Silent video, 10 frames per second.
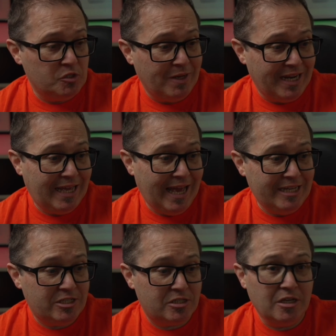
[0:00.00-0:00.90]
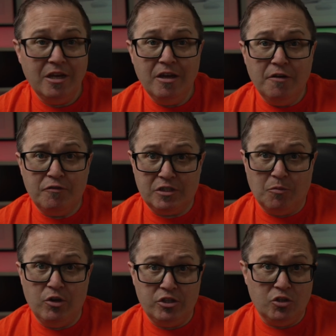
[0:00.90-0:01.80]
But in case for some
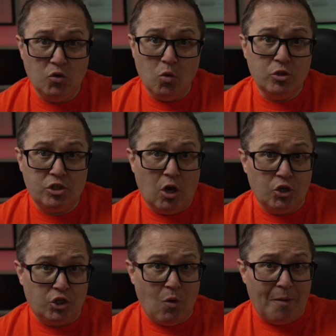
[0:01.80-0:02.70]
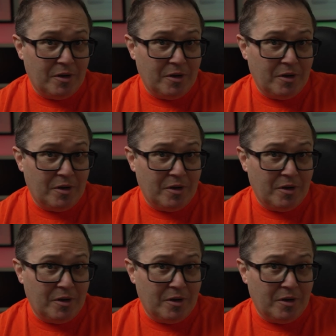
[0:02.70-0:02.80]
reason yours don't show up,